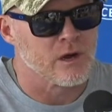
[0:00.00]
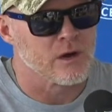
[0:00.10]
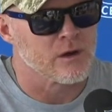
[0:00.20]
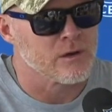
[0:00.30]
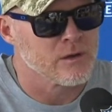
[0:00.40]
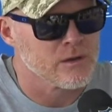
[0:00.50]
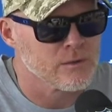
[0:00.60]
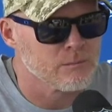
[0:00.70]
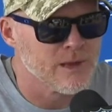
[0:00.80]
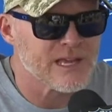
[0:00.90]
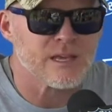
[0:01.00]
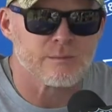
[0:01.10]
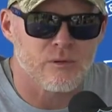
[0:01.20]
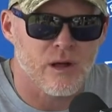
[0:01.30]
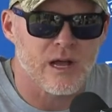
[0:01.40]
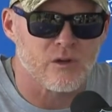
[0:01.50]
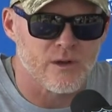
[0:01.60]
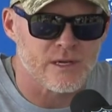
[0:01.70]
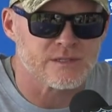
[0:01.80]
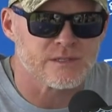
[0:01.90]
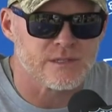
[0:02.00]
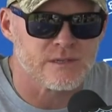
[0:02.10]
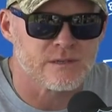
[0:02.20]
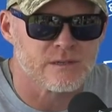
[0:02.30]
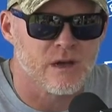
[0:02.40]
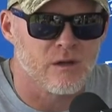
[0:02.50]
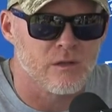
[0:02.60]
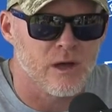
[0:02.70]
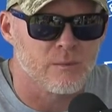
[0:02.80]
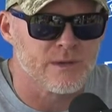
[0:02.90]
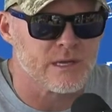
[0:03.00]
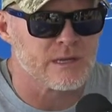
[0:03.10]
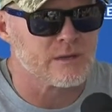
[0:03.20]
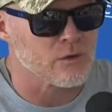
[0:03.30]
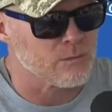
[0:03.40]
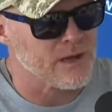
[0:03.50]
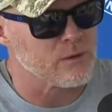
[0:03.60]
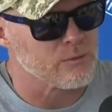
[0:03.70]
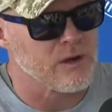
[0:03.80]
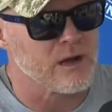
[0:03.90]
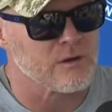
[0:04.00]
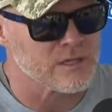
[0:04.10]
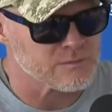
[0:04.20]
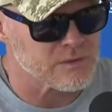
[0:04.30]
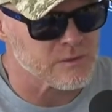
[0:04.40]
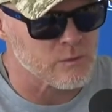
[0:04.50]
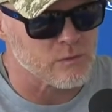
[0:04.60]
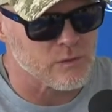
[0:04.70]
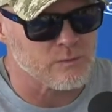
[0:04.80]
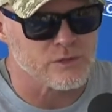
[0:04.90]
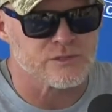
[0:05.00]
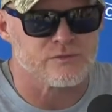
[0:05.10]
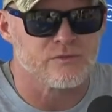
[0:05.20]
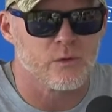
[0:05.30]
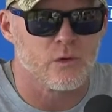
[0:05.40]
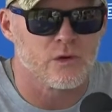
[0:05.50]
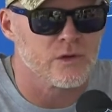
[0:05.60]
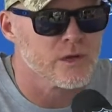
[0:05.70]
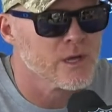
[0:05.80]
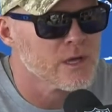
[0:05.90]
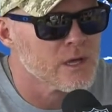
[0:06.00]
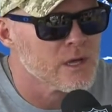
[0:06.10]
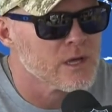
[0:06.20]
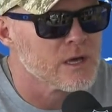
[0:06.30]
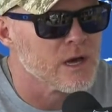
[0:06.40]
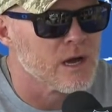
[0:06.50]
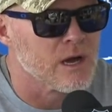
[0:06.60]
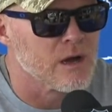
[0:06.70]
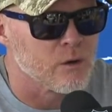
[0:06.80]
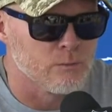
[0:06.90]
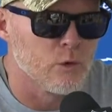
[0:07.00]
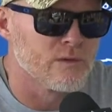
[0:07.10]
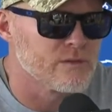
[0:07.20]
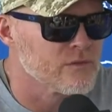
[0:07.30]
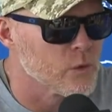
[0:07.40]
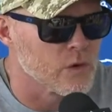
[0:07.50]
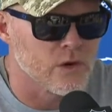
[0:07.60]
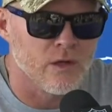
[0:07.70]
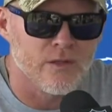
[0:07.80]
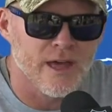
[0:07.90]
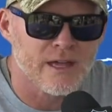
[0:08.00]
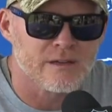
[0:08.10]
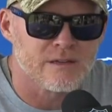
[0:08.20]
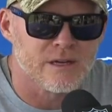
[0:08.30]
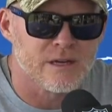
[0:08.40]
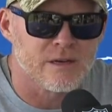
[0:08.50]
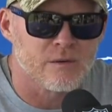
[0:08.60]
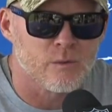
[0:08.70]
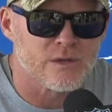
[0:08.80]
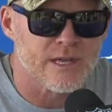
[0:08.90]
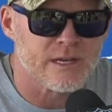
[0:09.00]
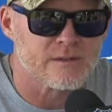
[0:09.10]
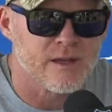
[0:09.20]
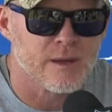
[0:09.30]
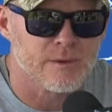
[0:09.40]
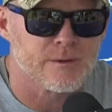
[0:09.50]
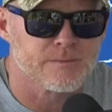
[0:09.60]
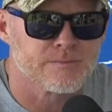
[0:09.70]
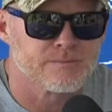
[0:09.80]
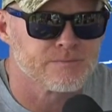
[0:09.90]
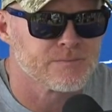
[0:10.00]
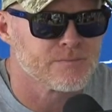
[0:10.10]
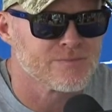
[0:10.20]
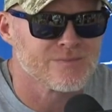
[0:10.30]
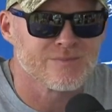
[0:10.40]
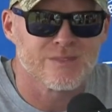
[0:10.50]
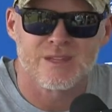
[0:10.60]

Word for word: are making progress, albeit incremental progress, but we're pushing forward uh, or moving forward on that uh, one day at a time. So, yeah.